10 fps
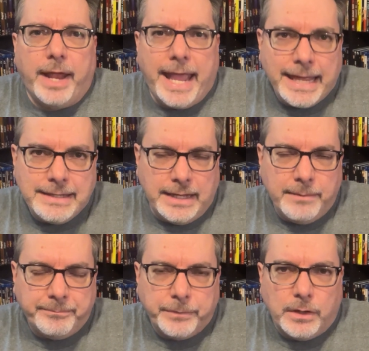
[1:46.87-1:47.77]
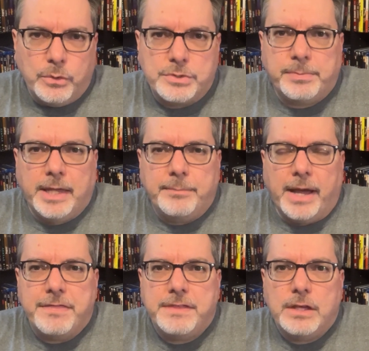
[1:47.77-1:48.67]
Andy, who's played
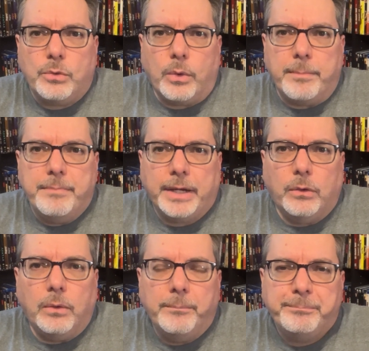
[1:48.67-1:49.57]
by Theodore Bikel.